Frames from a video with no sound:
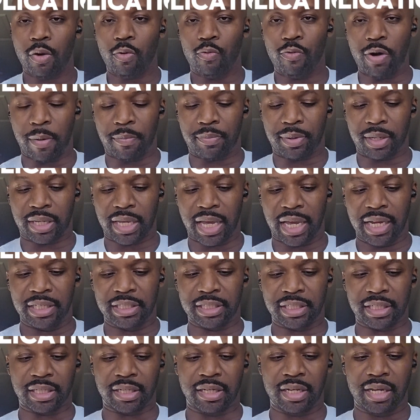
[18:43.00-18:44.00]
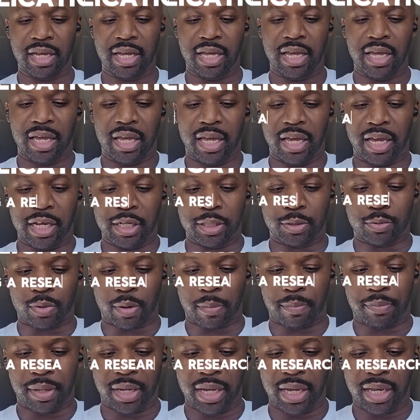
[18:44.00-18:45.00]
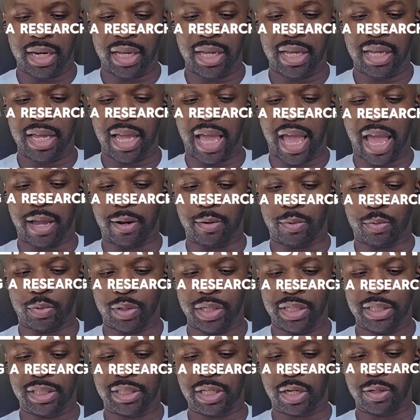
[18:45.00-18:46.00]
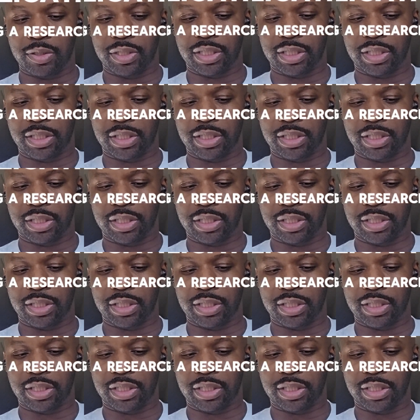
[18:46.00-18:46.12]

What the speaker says: Replication is repeating a research